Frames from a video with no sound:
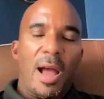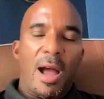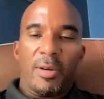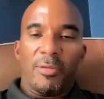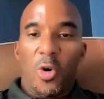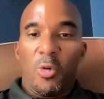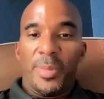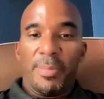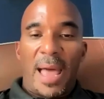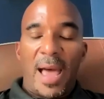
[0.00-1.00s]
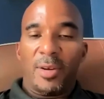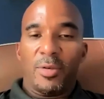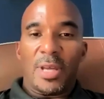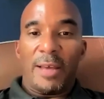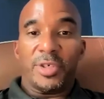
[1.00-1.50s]
Our enrollment
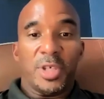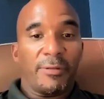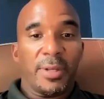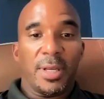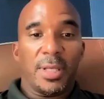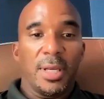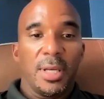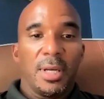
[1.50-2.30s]
patterns have shifted.